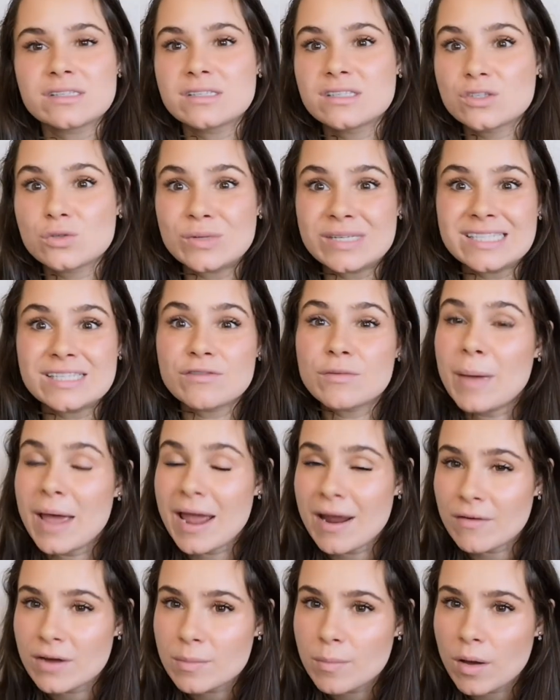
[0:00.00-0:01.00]
squeeze of a
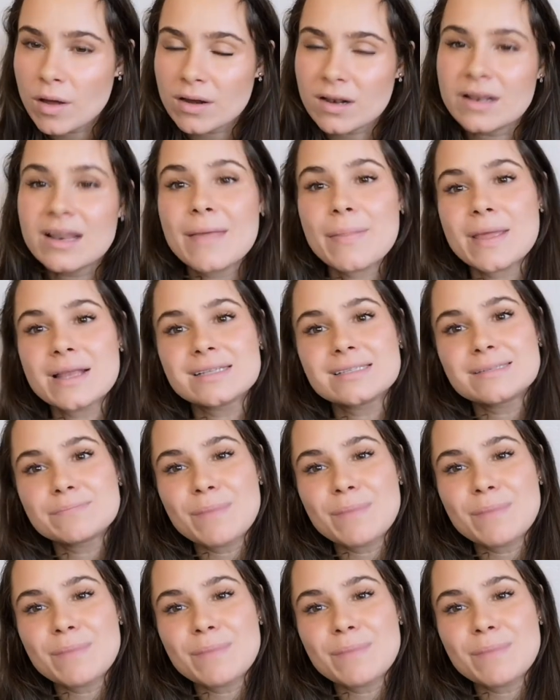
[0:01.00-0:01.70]
peri bottle and then